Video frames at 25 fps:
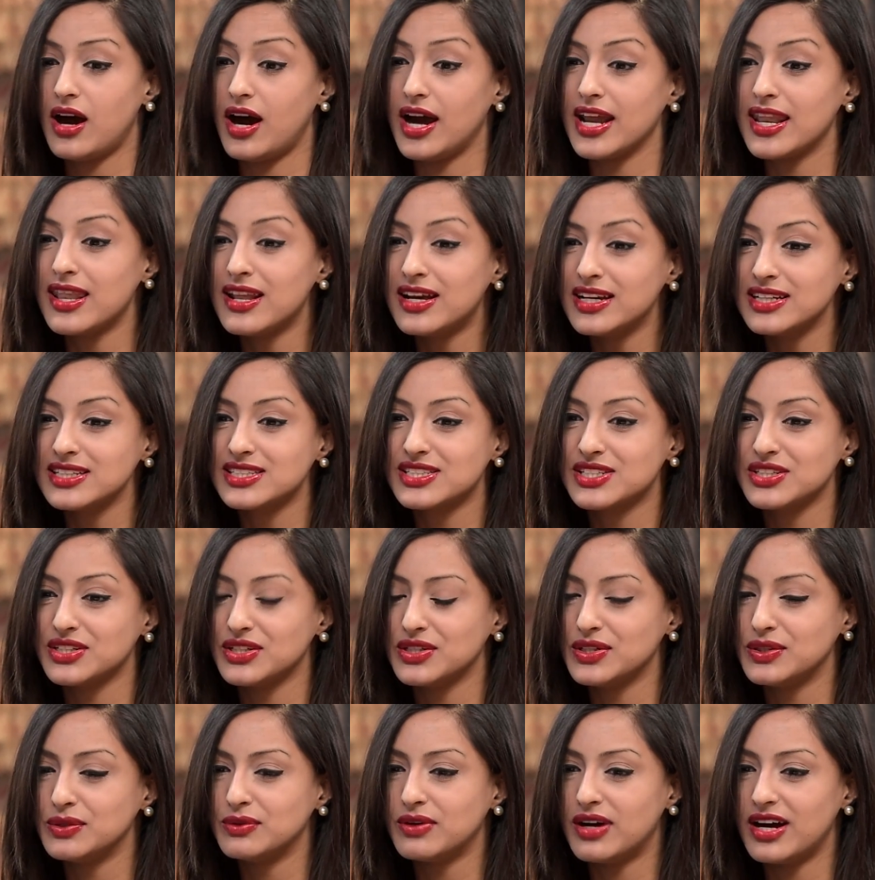I'd like
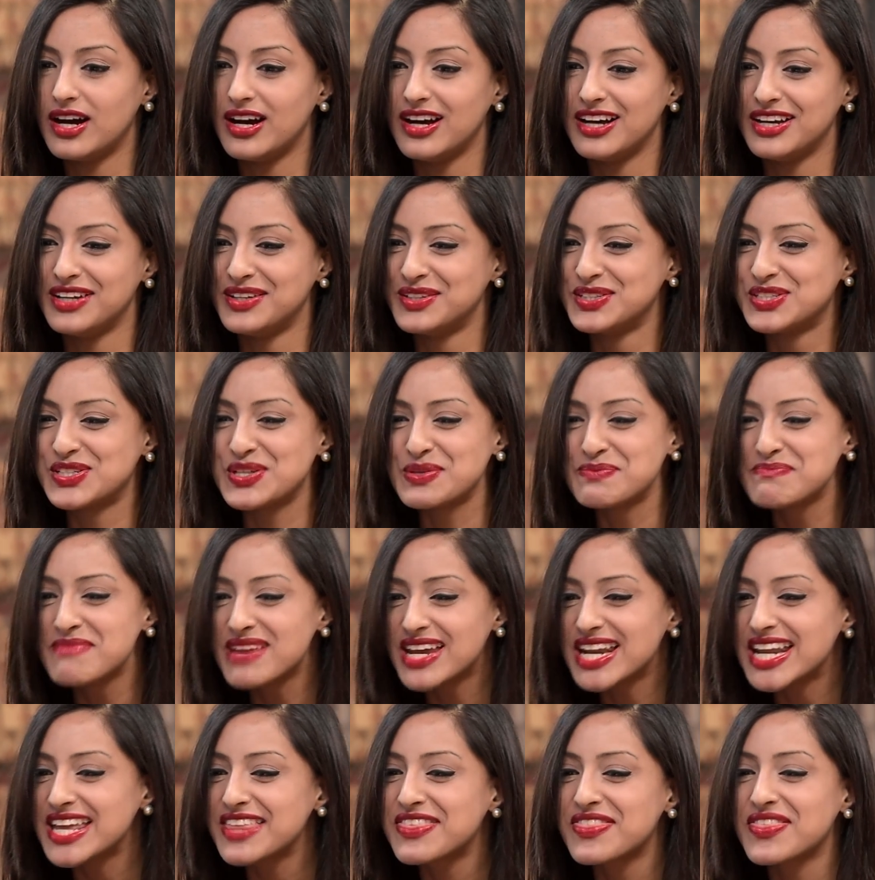to do
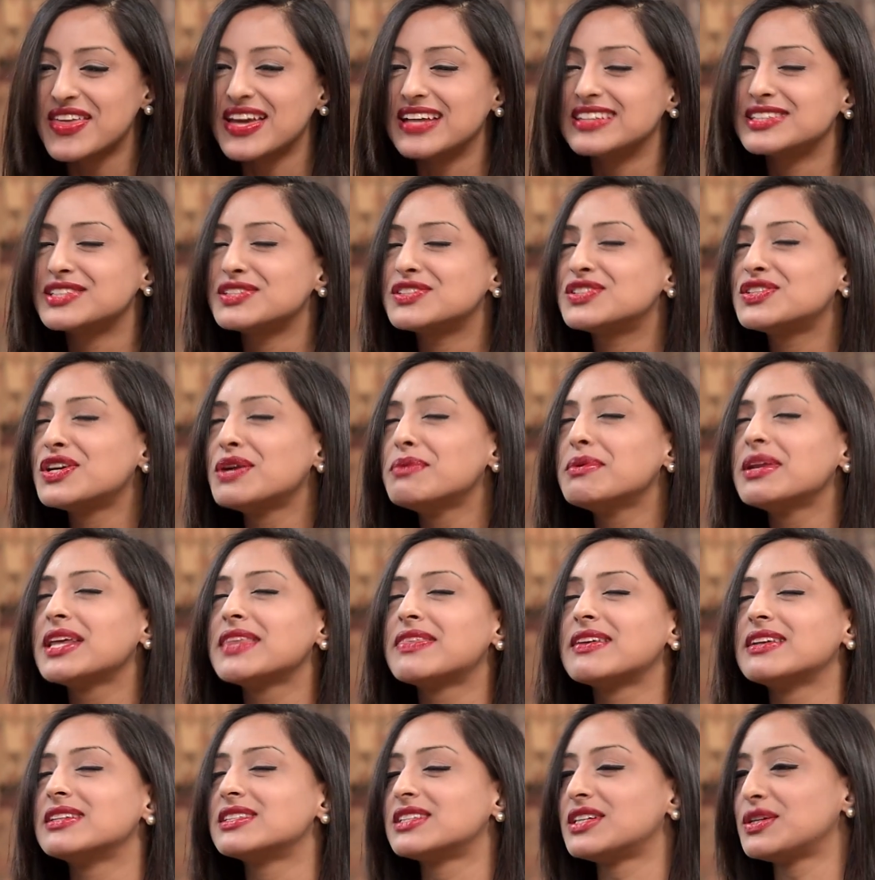many things. There's so
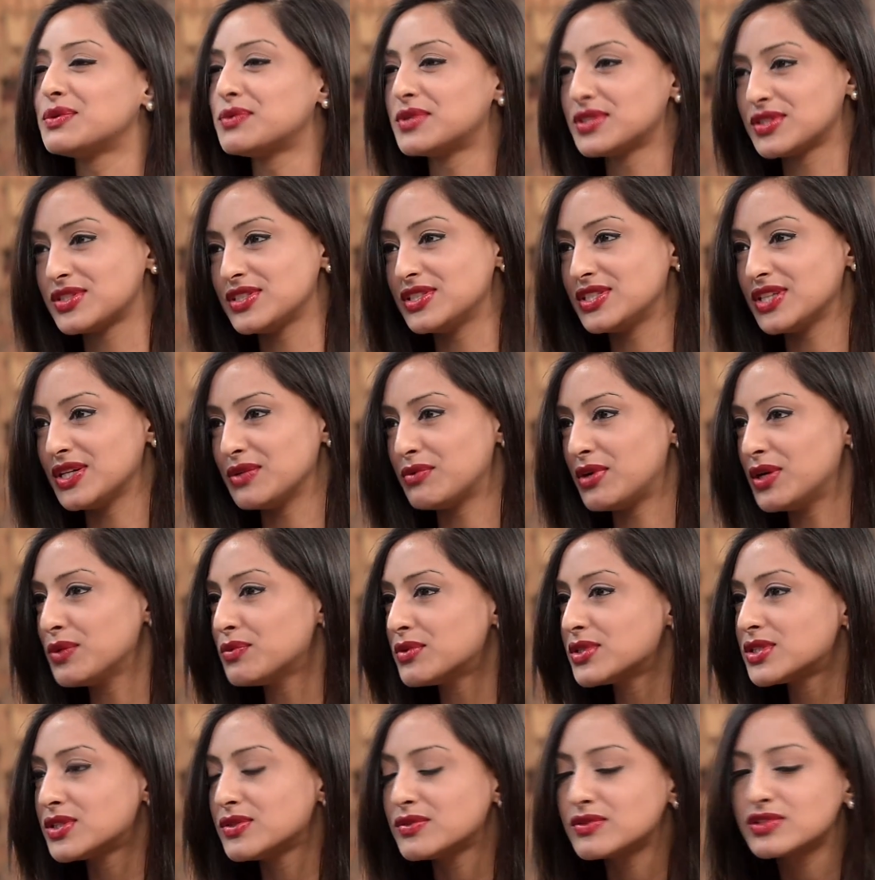many things I want to do. I
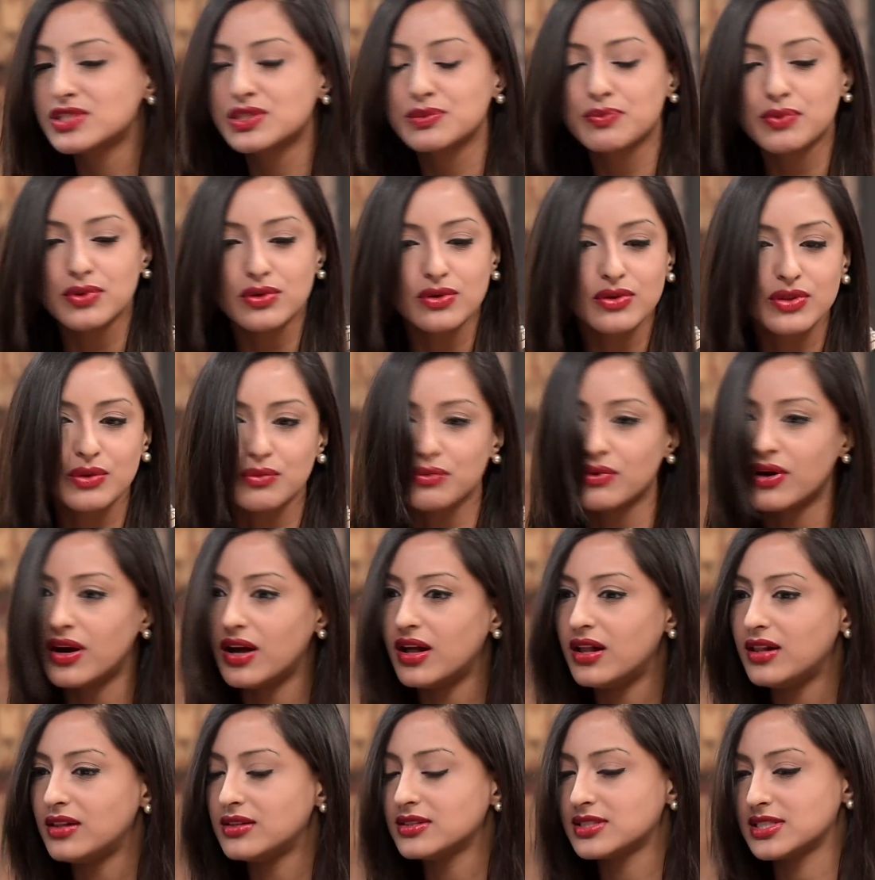want to explore the
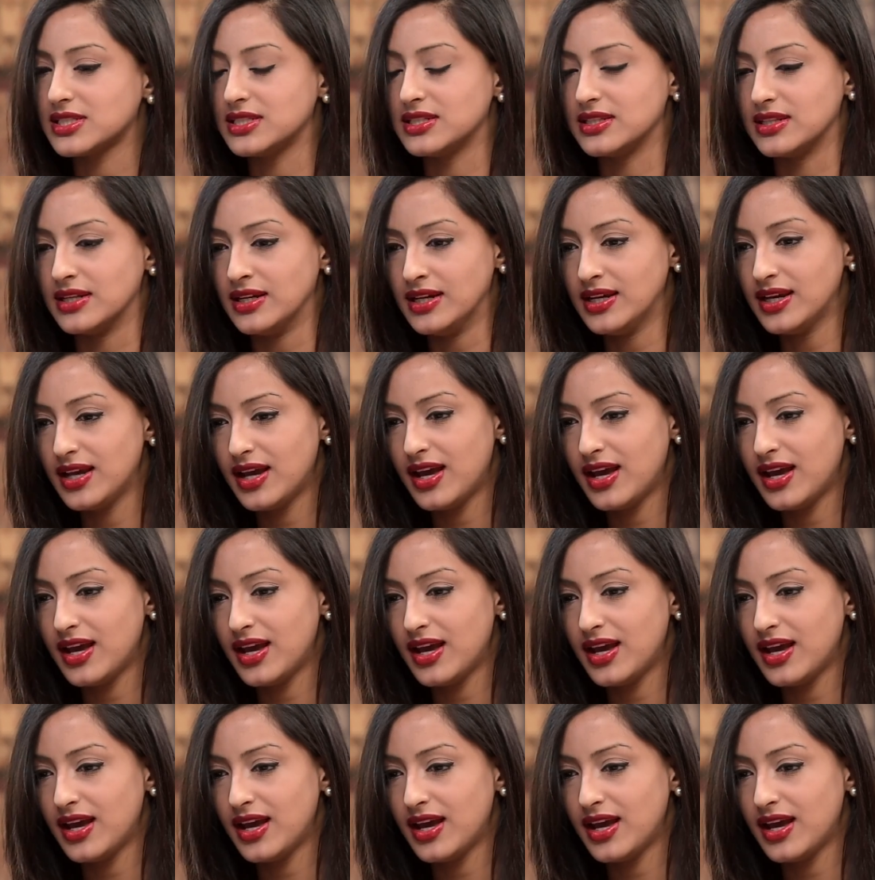world and